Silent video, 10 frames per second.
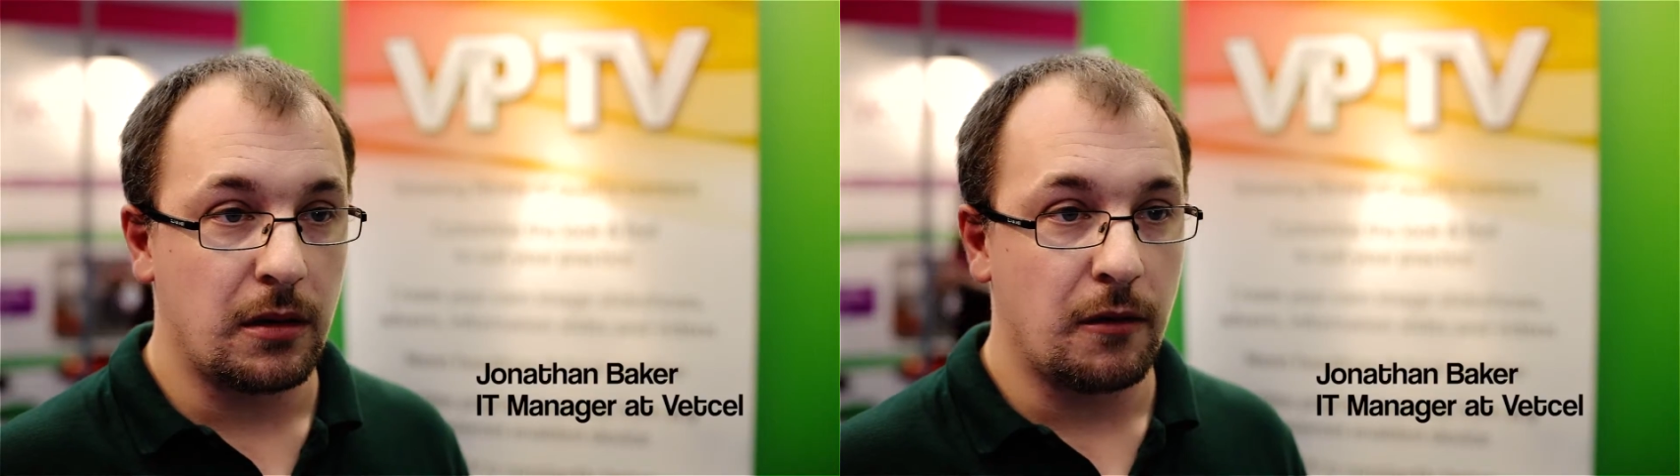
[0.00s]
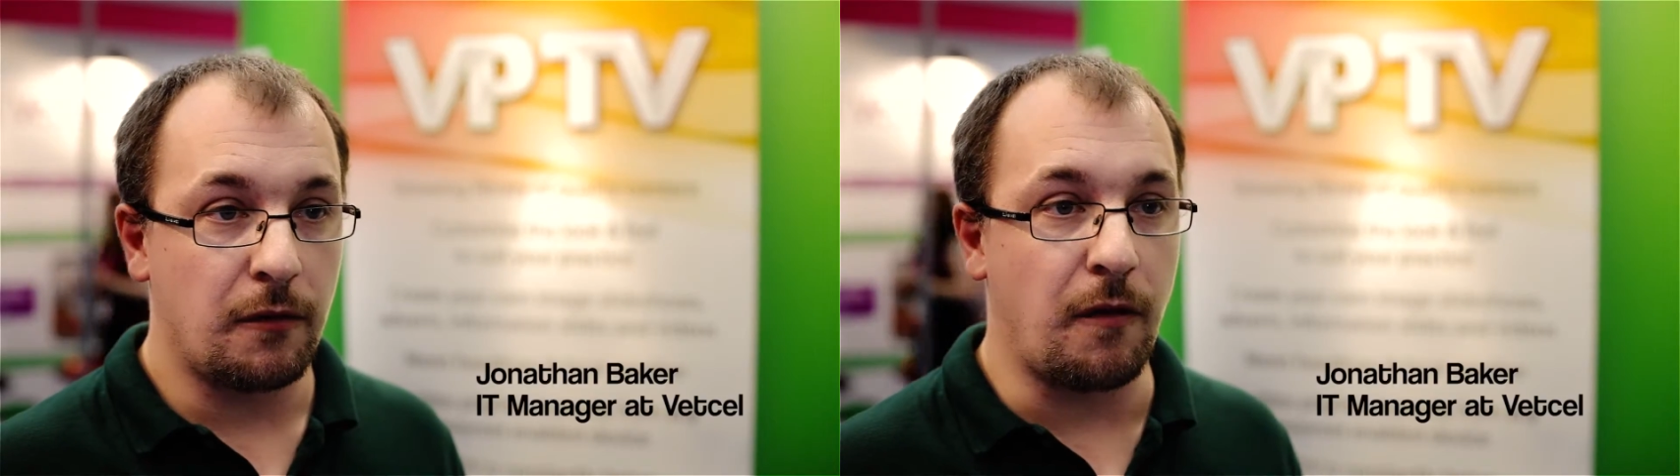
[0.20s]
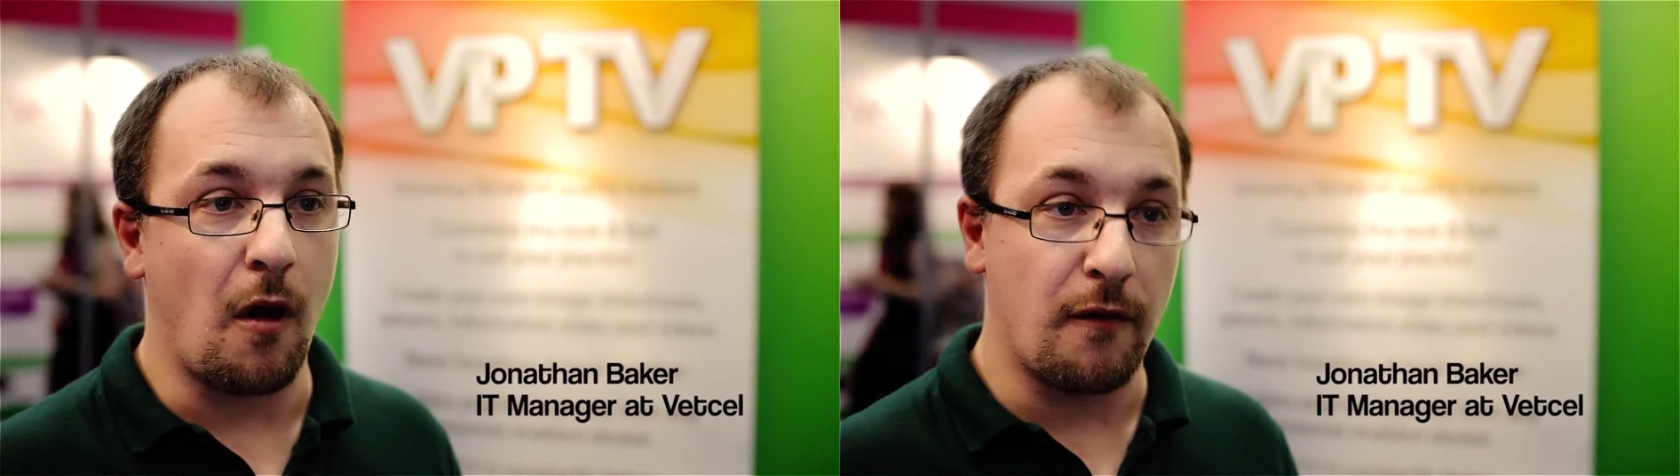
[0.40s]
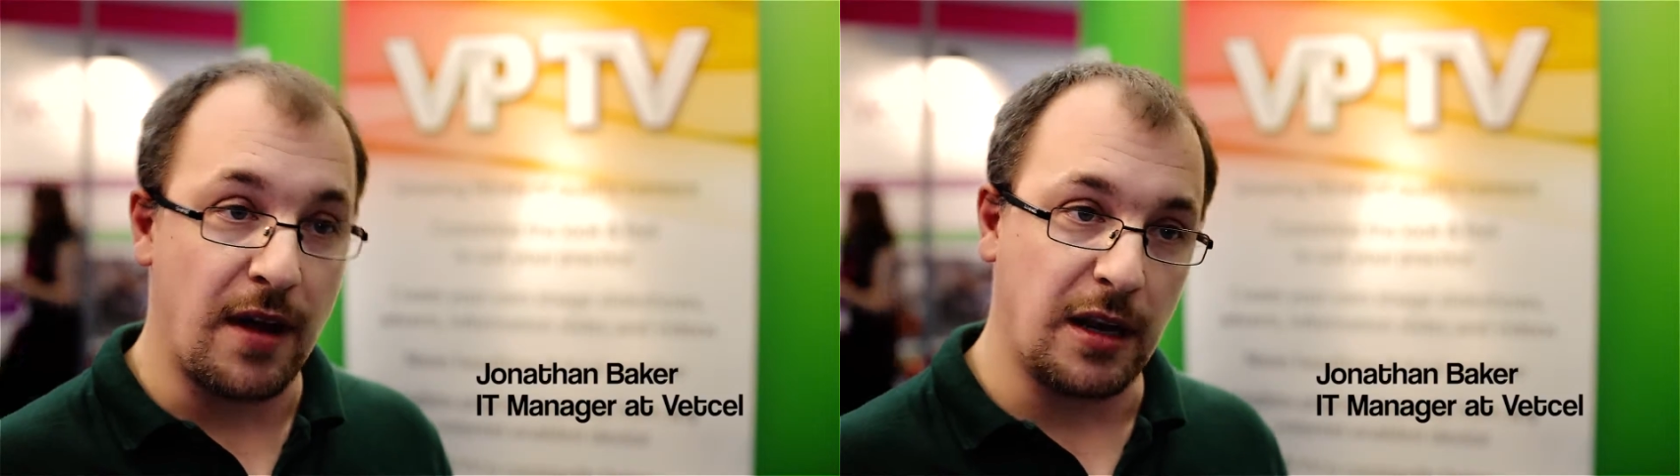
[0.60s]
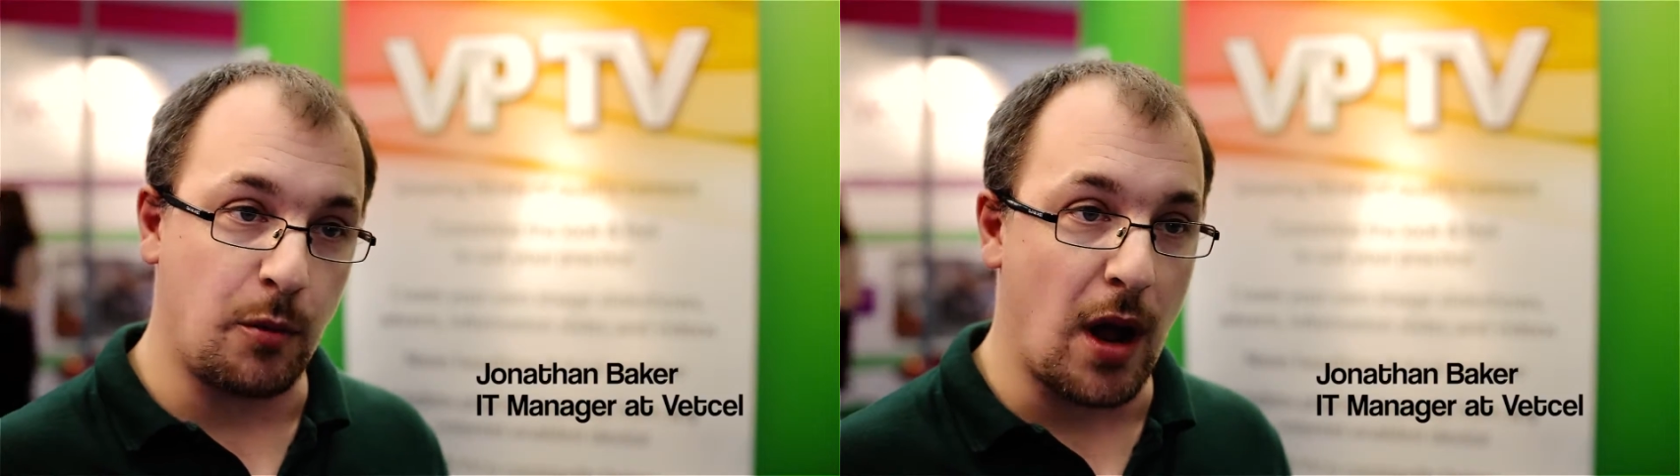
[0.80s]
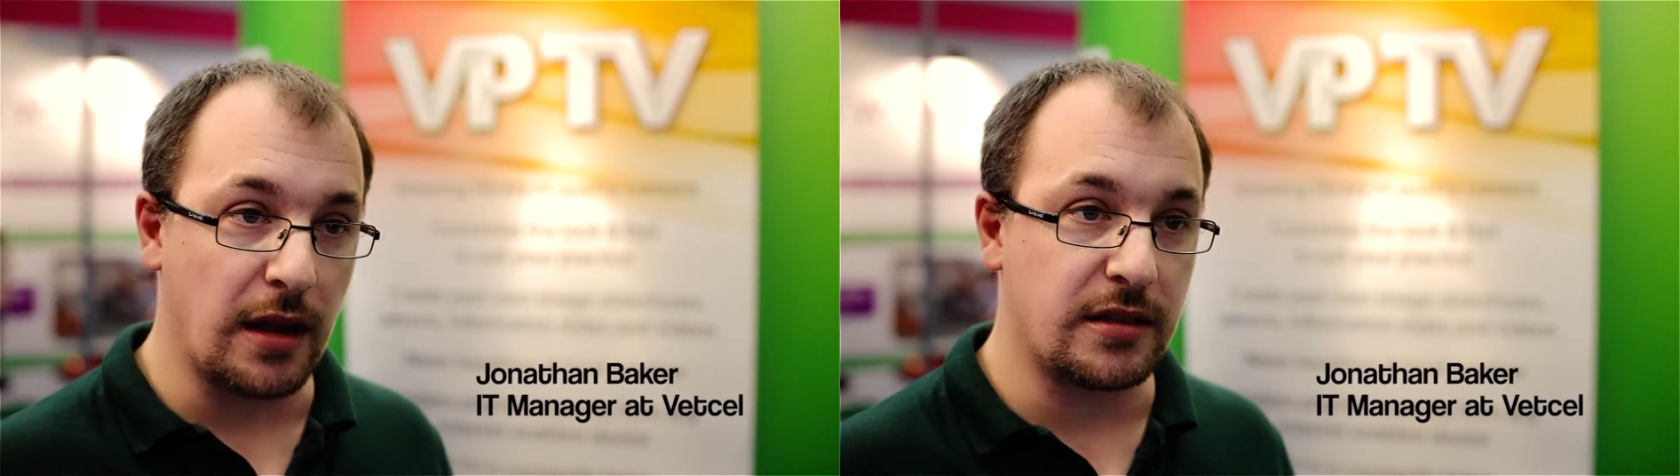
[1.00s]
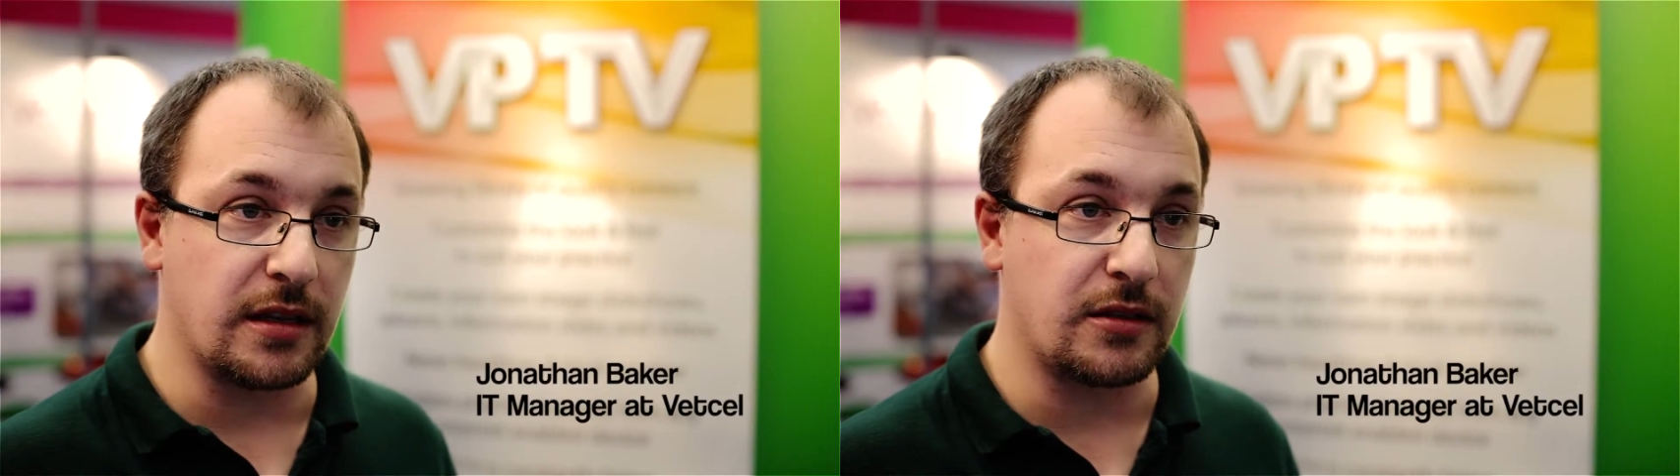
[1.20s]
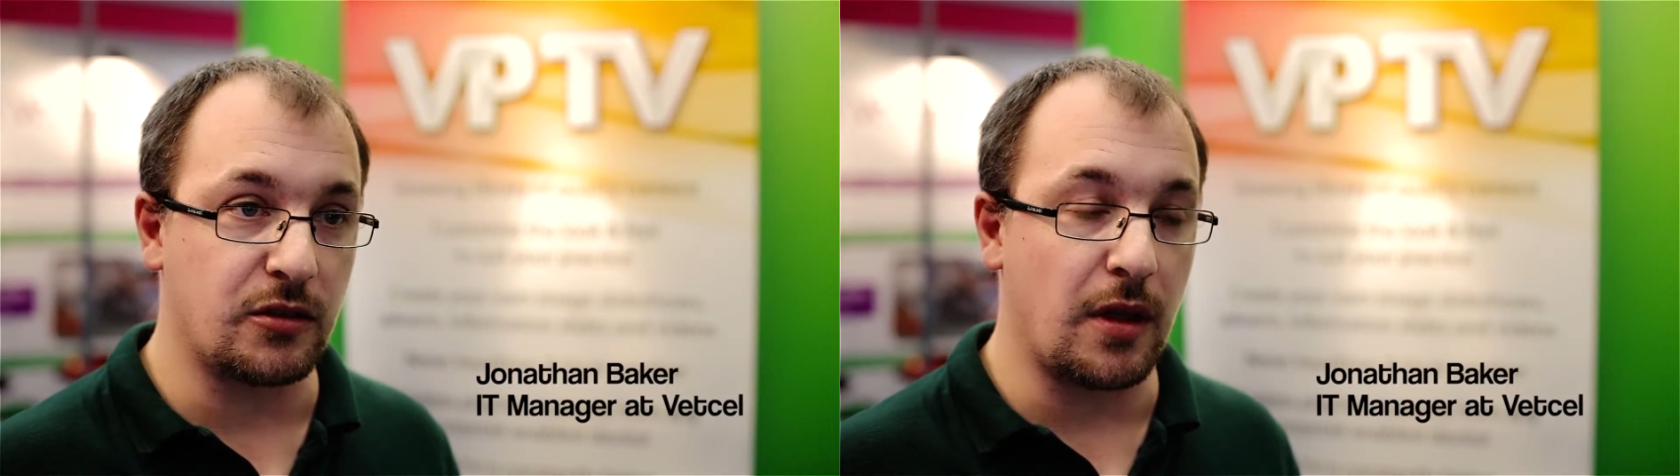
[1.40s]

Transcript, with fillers: for veterinary practices so